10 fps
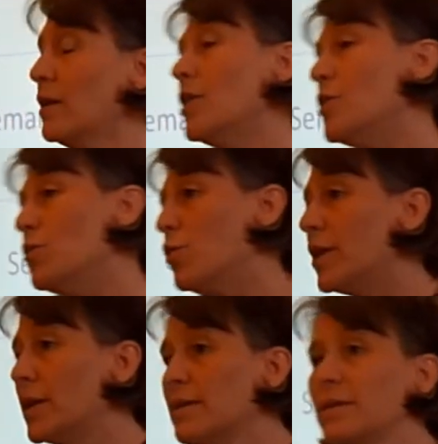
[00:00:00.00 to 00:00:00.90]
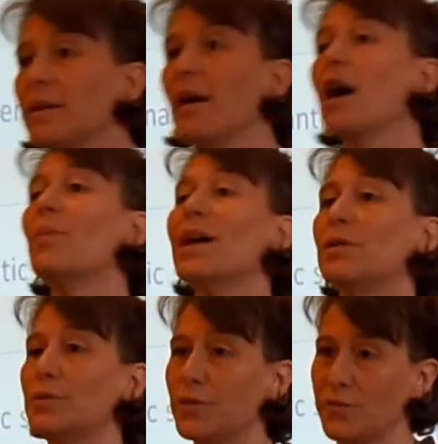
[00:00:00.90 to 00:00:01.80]
and the words that come
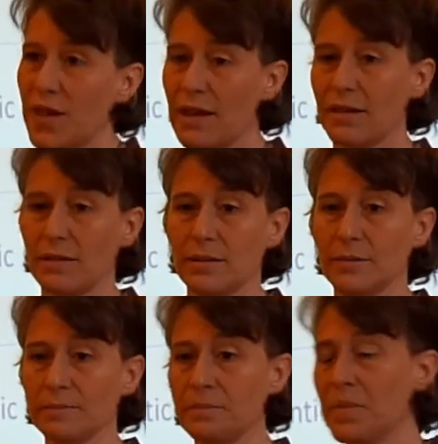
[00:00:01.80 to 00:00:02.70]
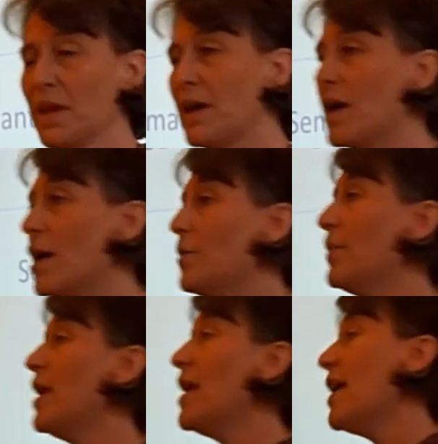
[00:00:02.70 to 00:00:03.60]
out of that.
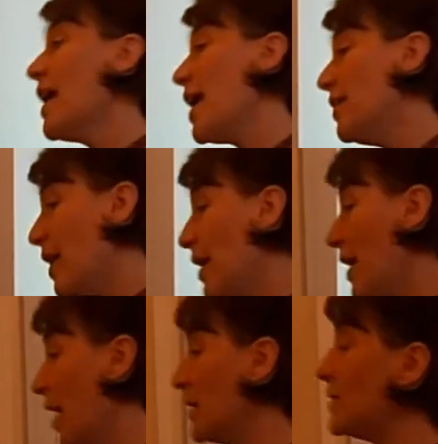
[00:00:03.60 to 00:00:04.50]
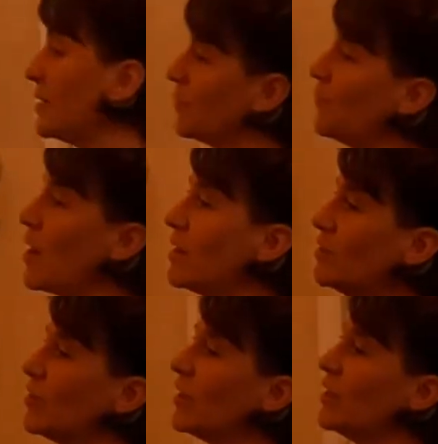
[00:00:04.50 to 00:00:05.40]
And that has the
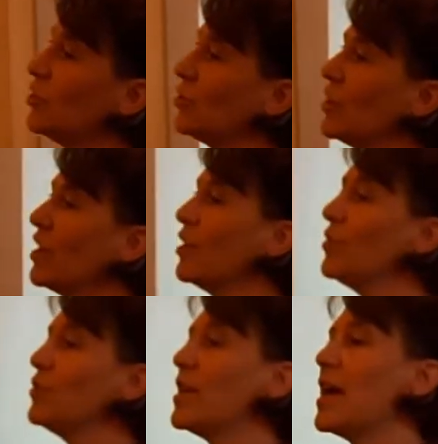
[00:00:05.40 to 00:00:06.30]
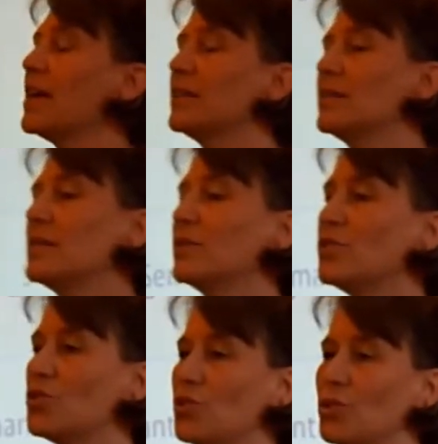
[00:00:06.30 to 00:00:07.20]
advantage that
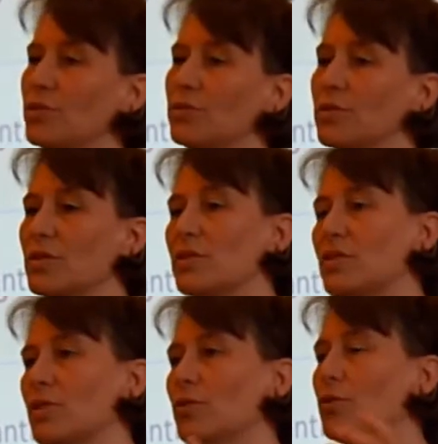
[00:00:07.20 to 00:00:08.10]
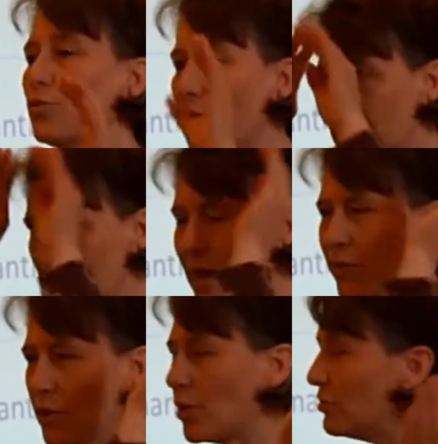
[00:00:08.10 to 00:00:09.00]
students already have a
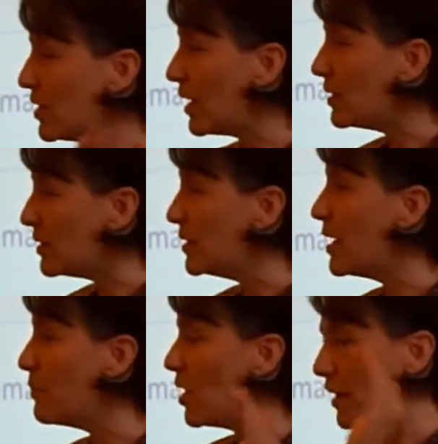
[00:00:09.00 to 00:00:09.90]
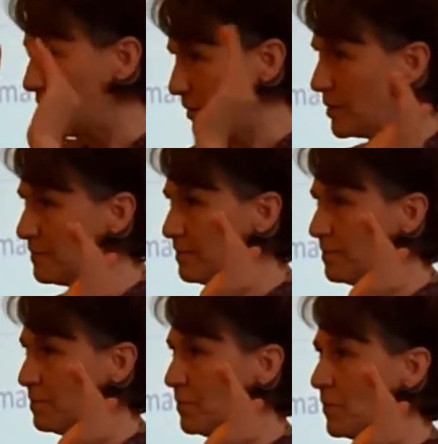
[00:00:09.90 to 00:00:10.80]
context in their mind
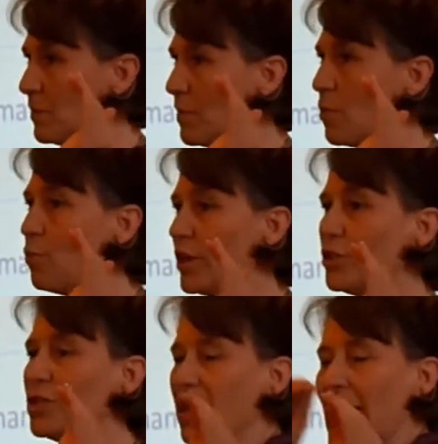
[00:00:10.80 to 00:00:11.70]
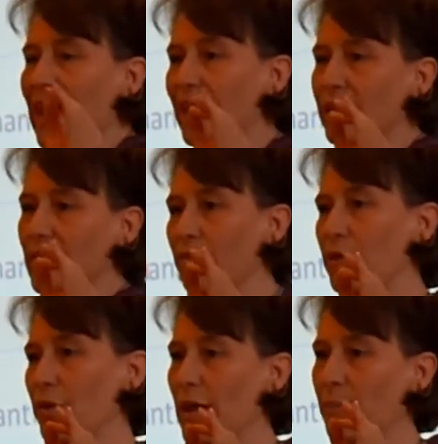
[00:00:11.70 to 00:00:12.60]
on which to hang that
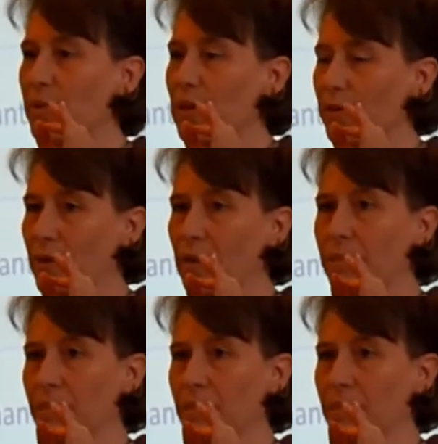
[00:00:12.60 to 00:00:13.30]
vocabulary,